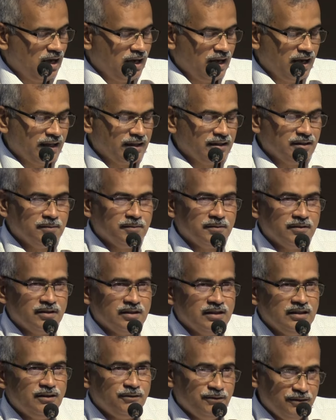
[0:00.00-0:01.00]
And
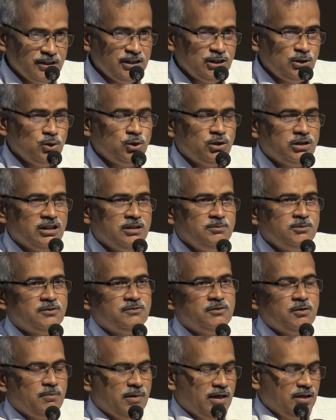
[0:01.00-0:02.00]
in the first 2 terms
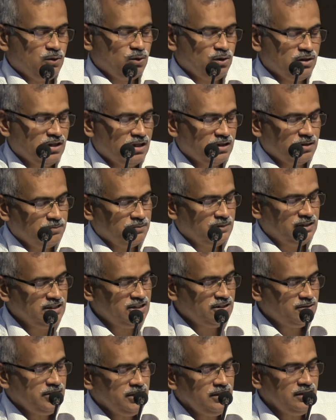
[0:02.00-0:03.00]
of the Bandodkar
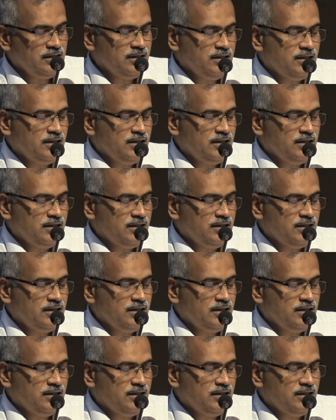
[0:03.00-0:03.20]
ministry,